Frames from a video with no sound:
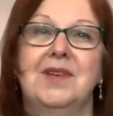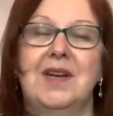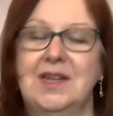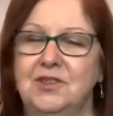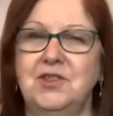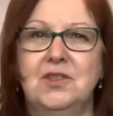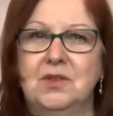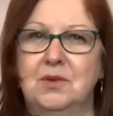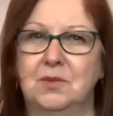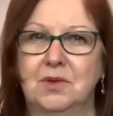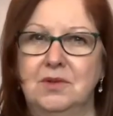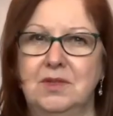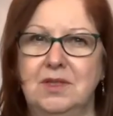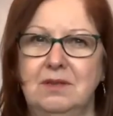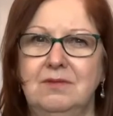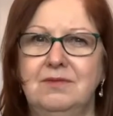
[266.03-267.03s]
I just don't
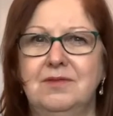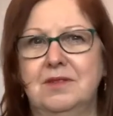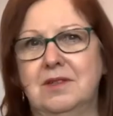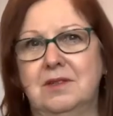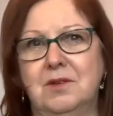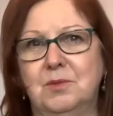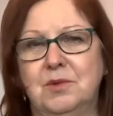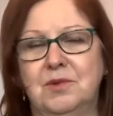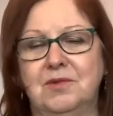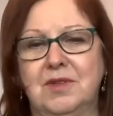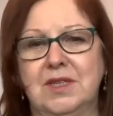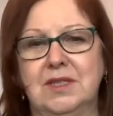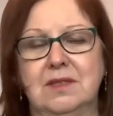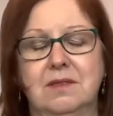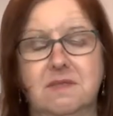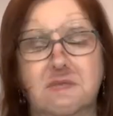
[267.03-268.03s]
want to for a number of
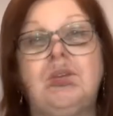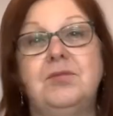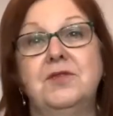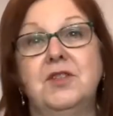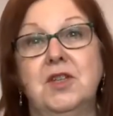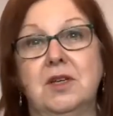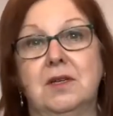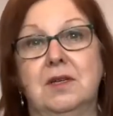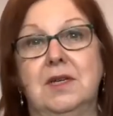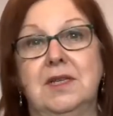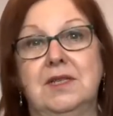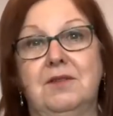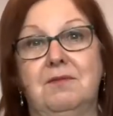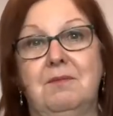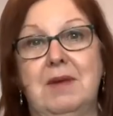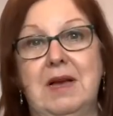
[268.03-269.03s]
reasons. What I've done is
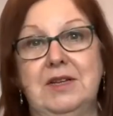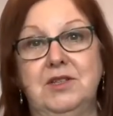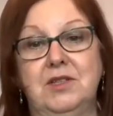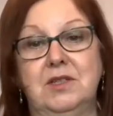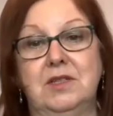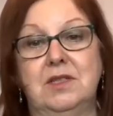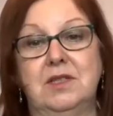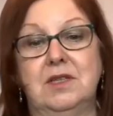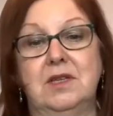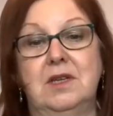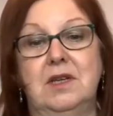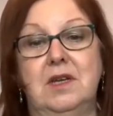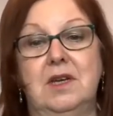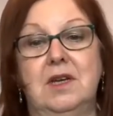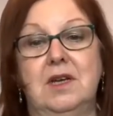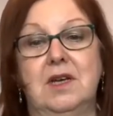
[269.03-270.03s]
I've measured
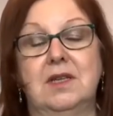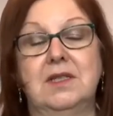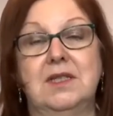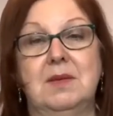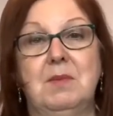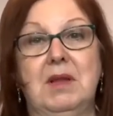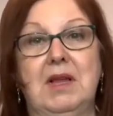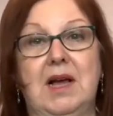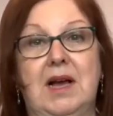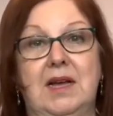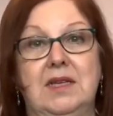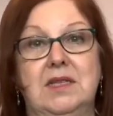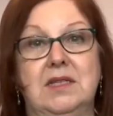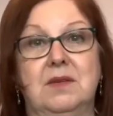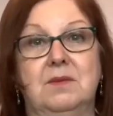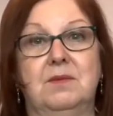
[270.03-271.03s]
a similar
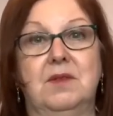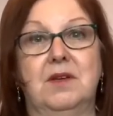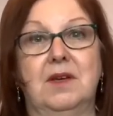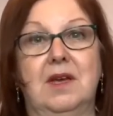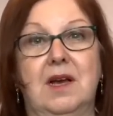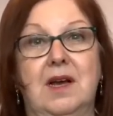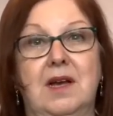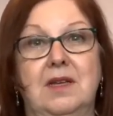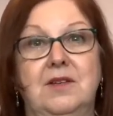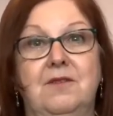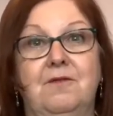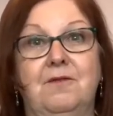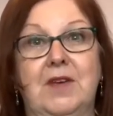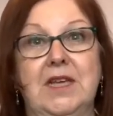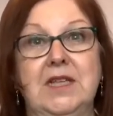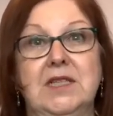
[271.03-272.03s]
item that kind of
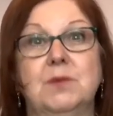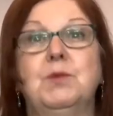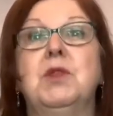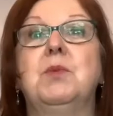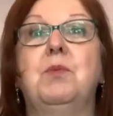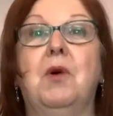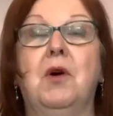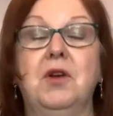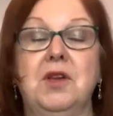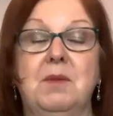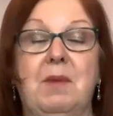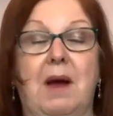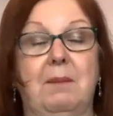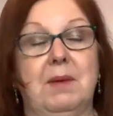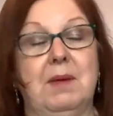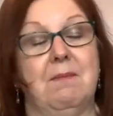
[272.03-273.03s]
fits, but the point
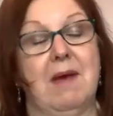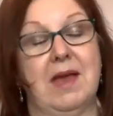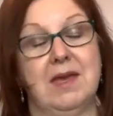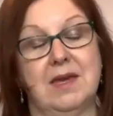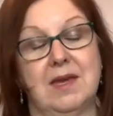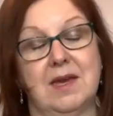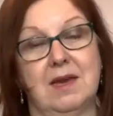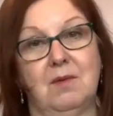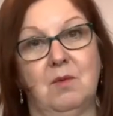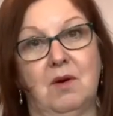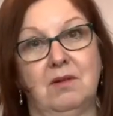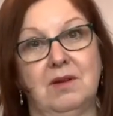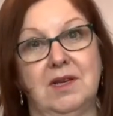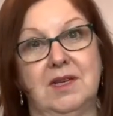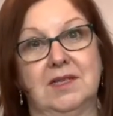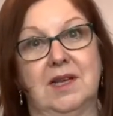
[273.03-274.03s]
about me making
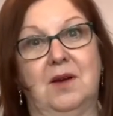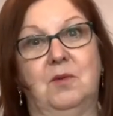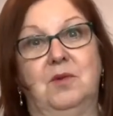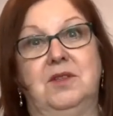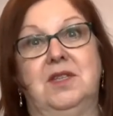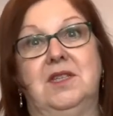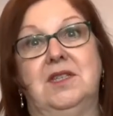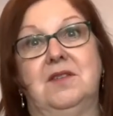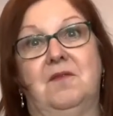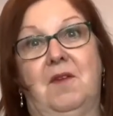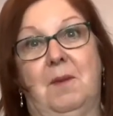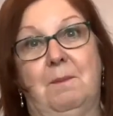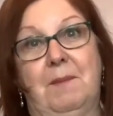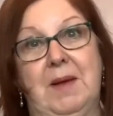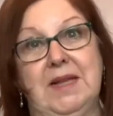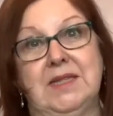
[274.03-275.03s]
one is that I want it to
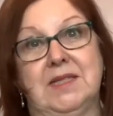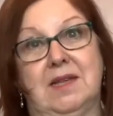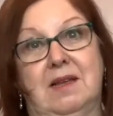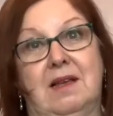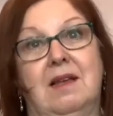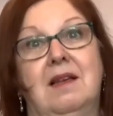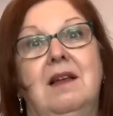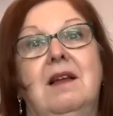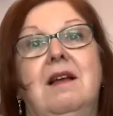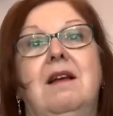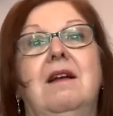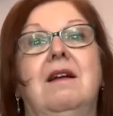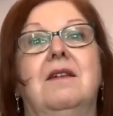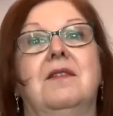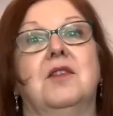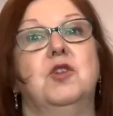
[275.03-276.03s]
fit better
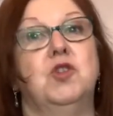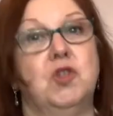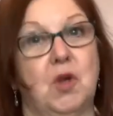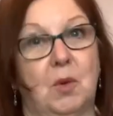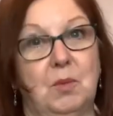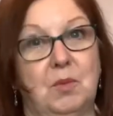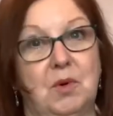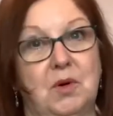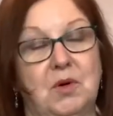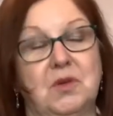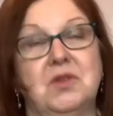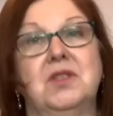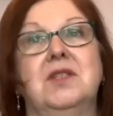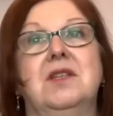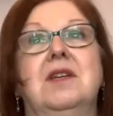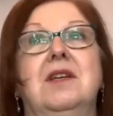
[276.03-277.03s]
than shop
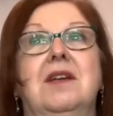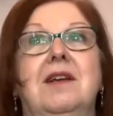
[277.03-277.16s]
bought.